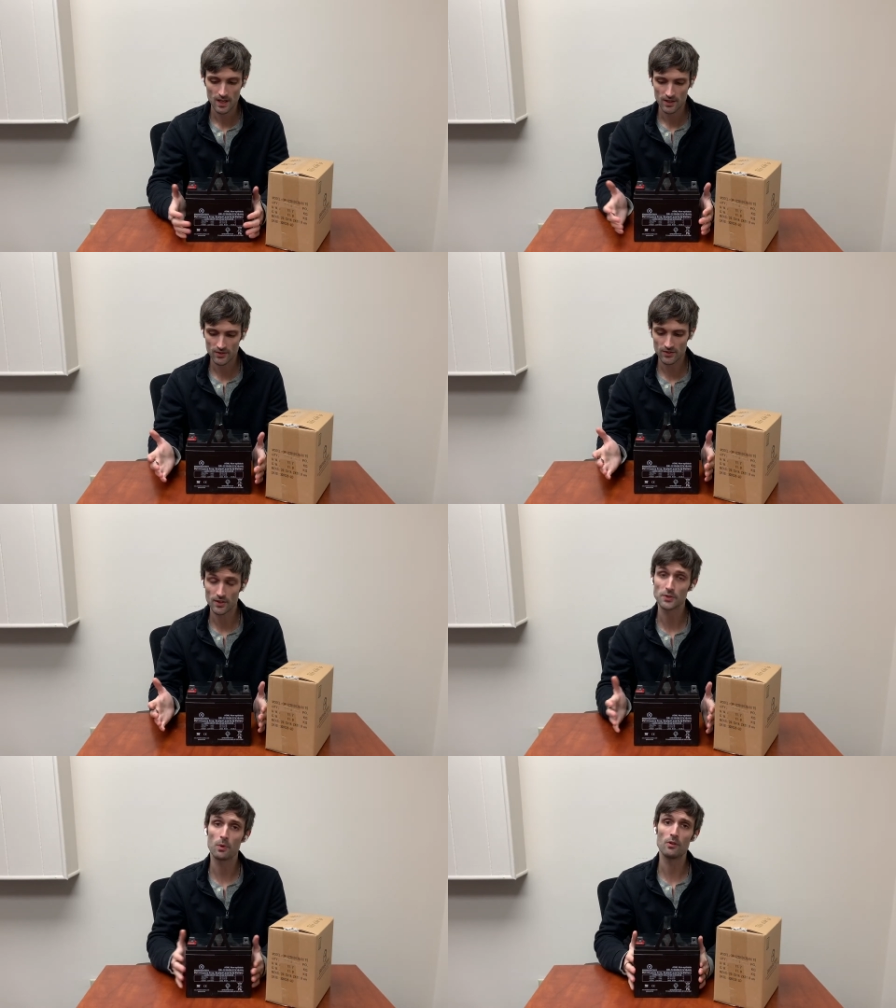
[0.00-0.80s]
This is
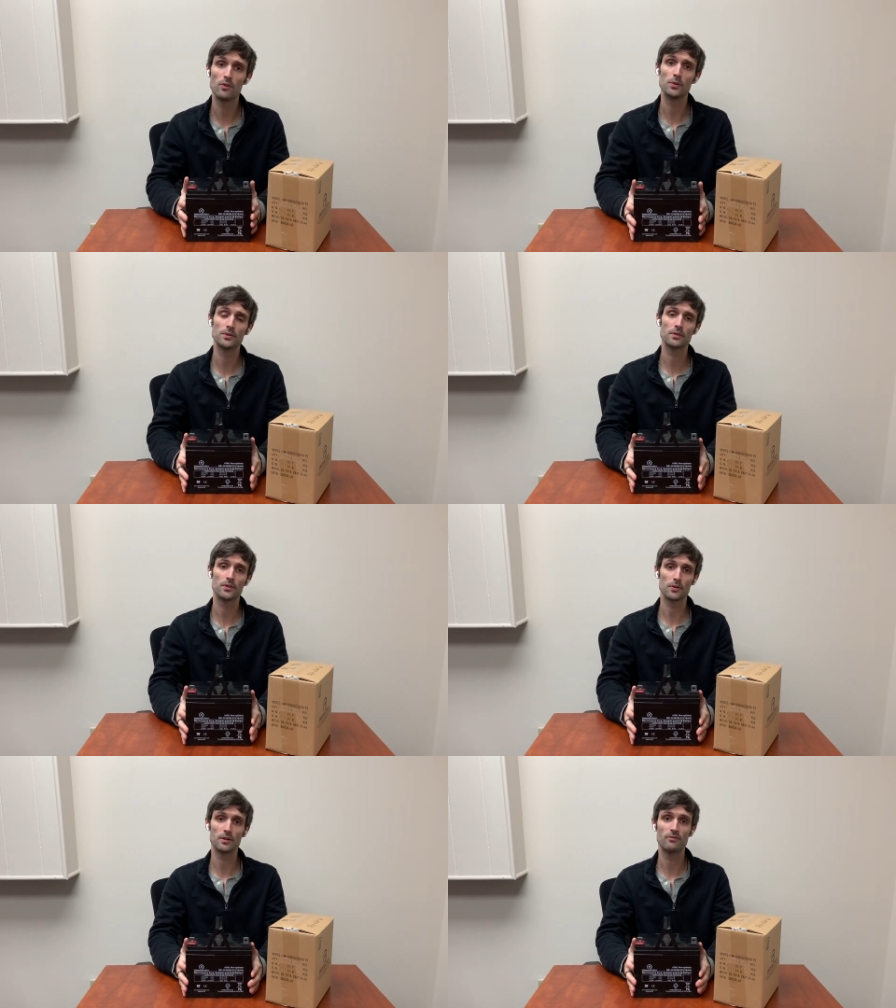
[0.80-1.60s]
a 12 volt,
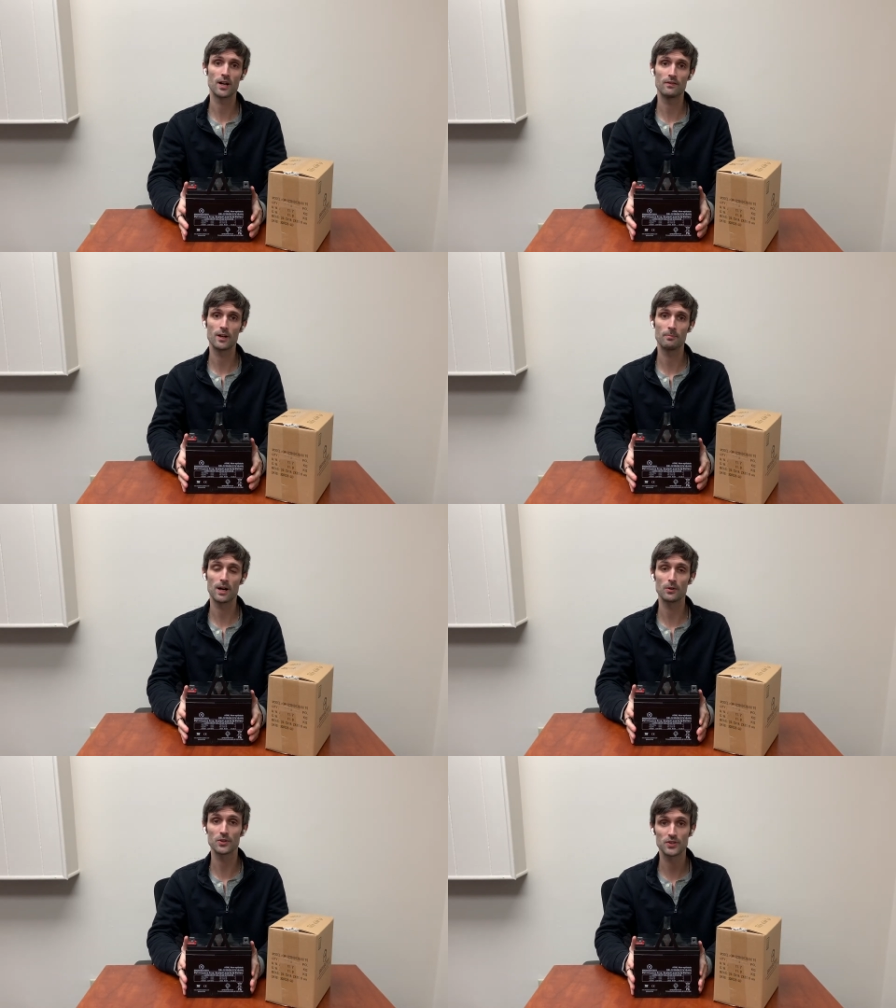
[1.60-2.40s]
35 amp
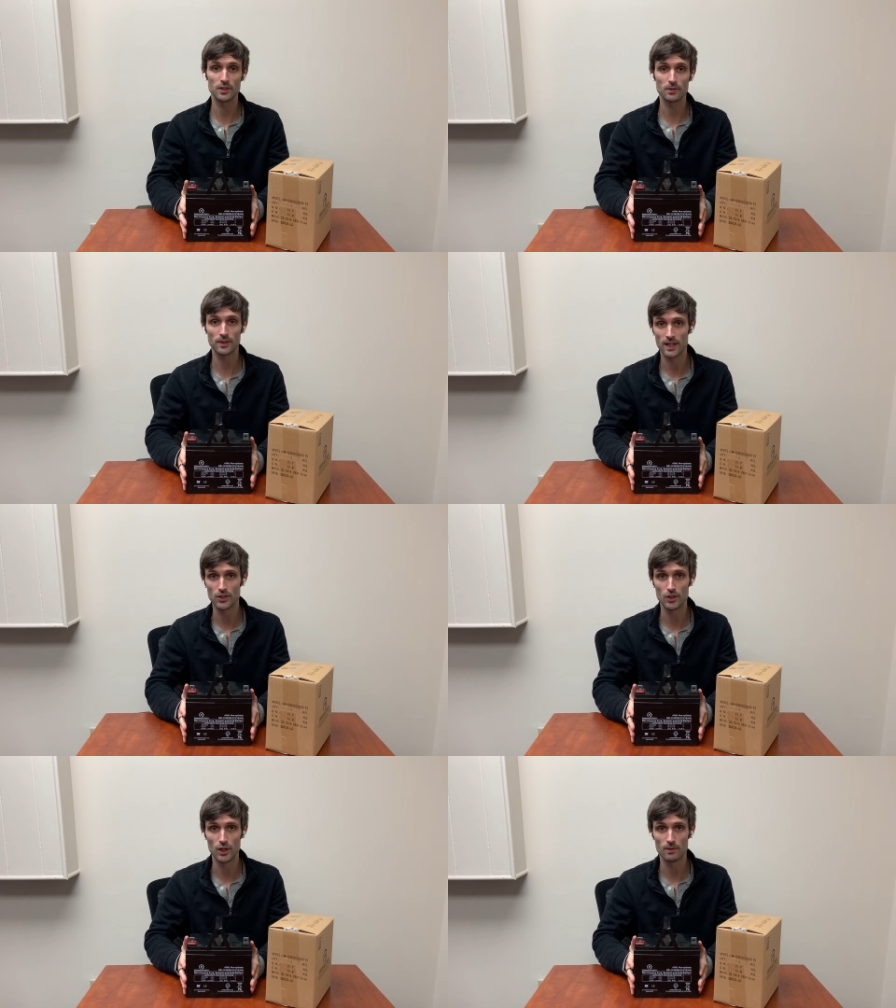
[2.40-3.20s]
hour sealed
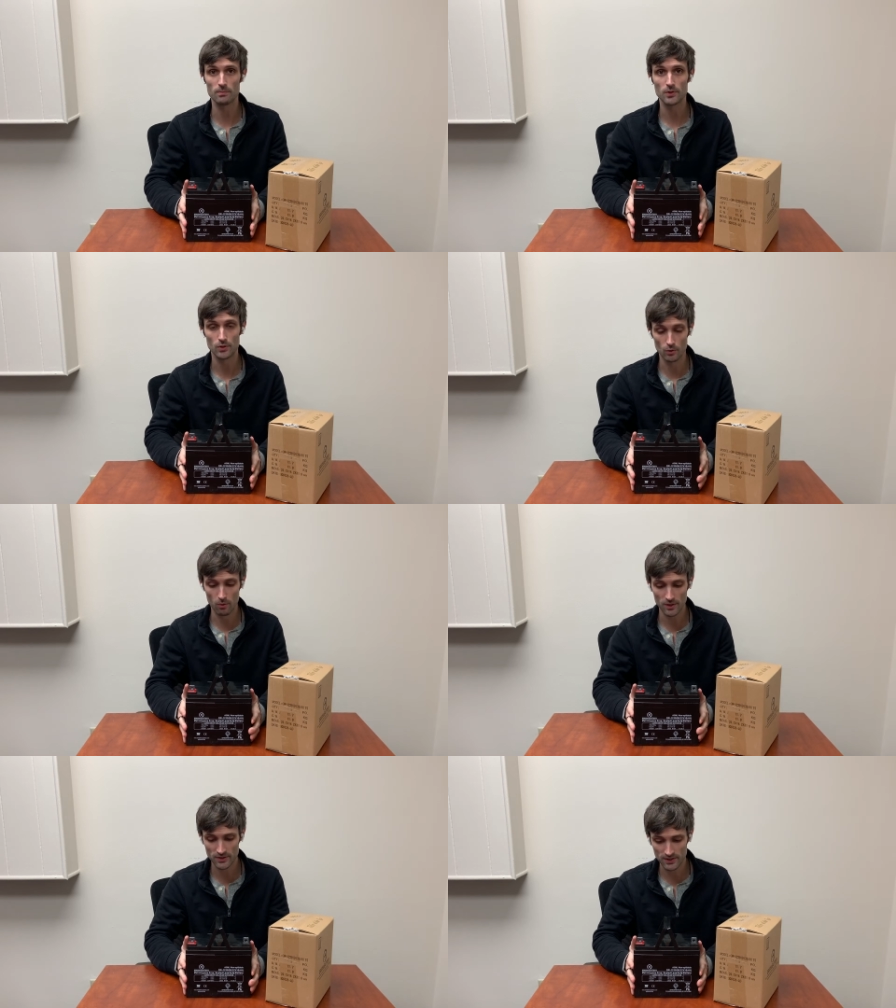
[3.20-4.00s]
AGM
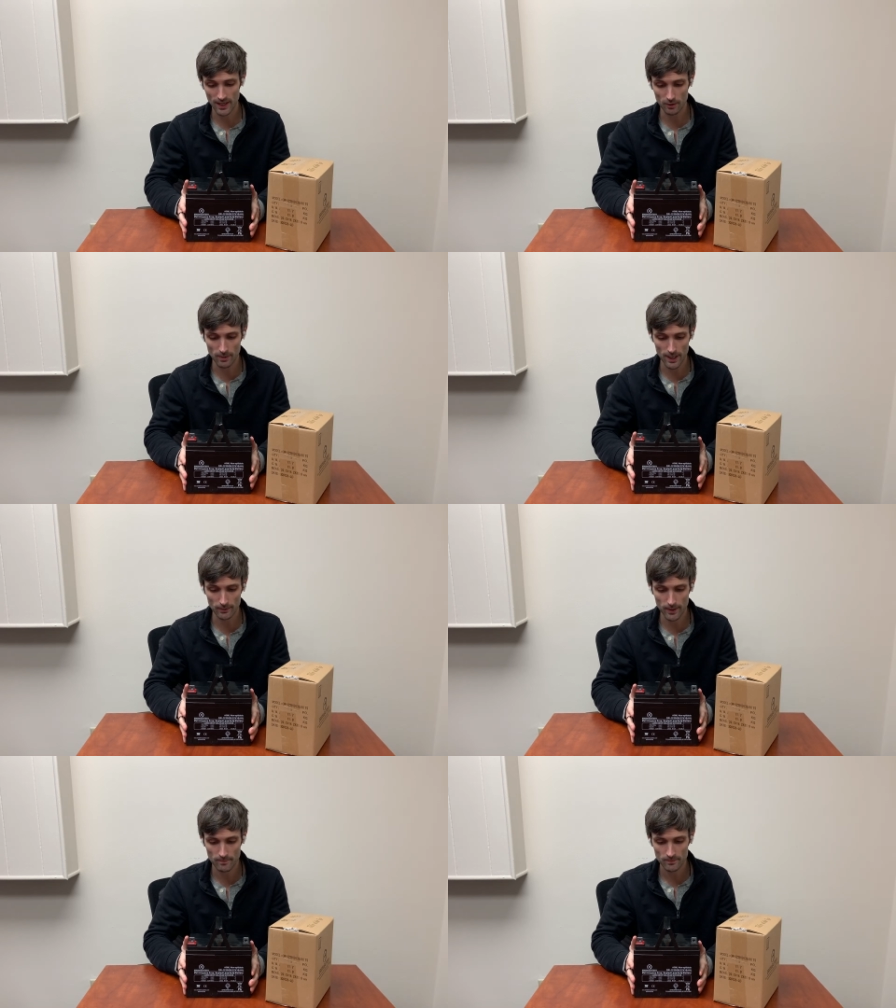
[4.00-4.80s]
U1 style battery.